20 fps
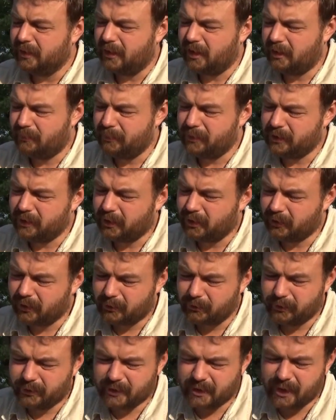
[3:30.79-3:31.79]
I've been
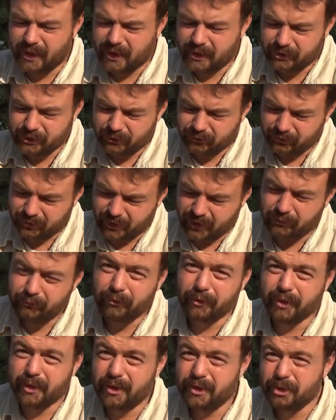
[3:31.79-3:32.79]
talking with the guys over at
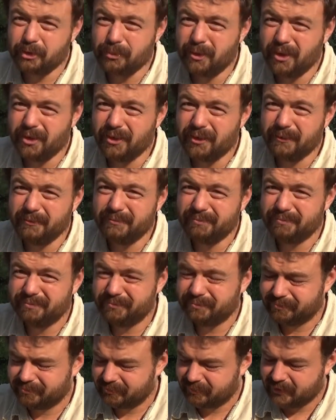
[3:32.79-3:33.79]
Anvil Gunsmithing.
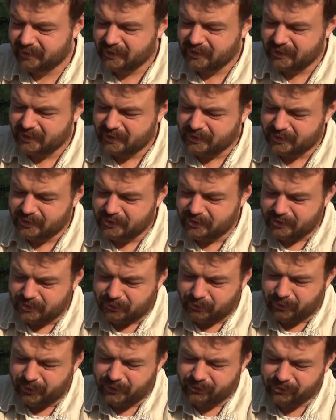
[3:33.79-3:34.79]

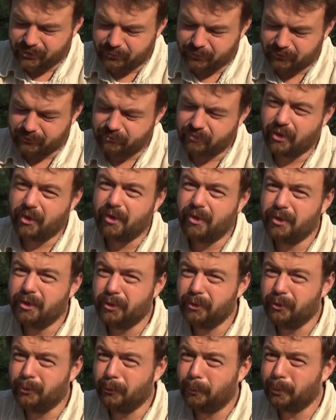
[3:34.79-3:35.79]
We have something very
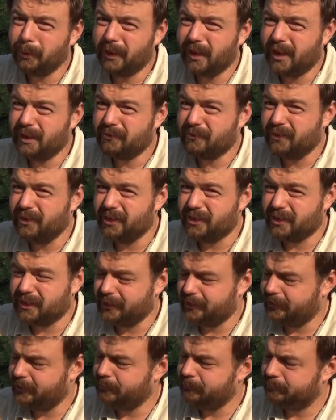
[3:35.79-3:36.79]
cool planned for this
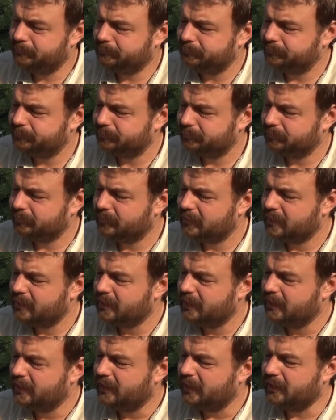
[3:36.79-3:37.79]
gun
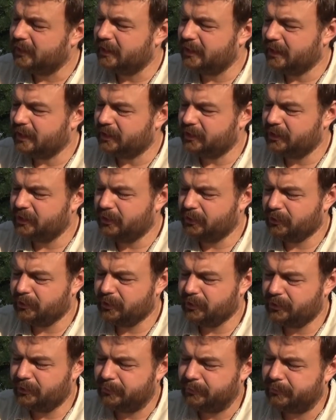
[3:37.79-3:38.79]
in the next year or
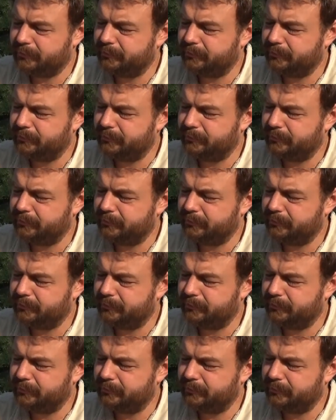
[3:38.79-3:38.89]
two.